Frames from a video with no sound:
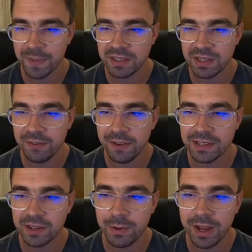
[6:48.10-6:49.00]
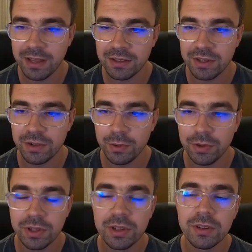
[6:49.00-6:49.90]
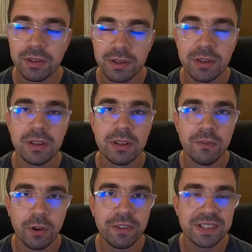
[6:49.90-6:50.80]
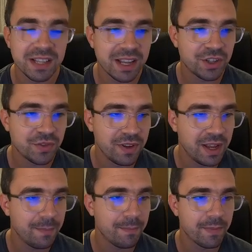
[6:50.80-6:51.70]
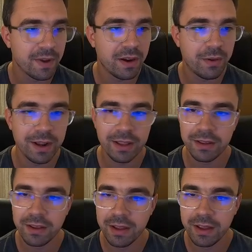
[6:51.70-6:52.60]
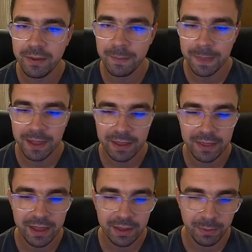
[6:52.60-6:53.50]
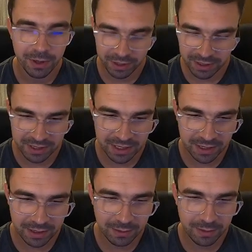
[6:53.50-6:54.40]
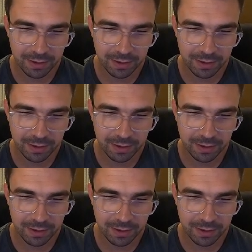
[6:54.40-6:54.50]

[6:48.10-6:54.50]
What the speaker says: ZFS create zroot /VM. All right, that part is done.